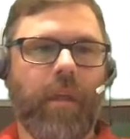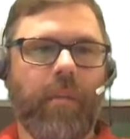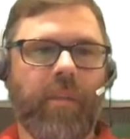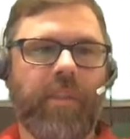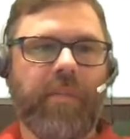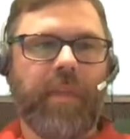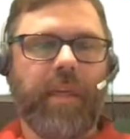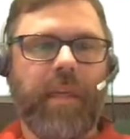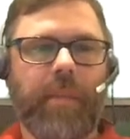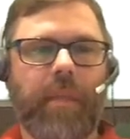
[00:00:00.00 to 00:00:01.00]
We just have the
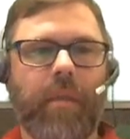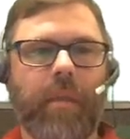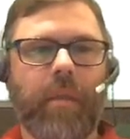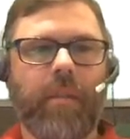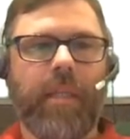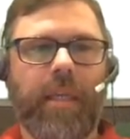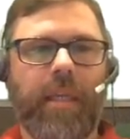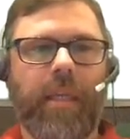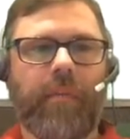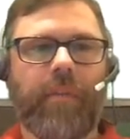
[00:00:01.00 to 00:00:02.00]
common
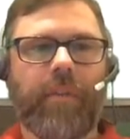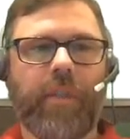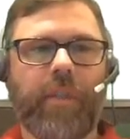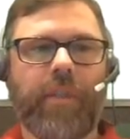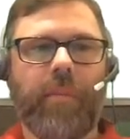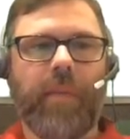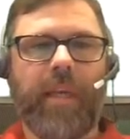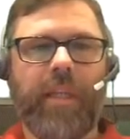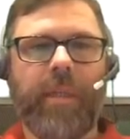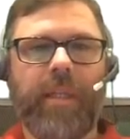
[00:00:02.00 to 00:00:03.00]
tenant infrastructure and
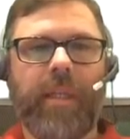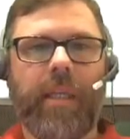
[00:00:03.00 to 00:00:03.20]
management,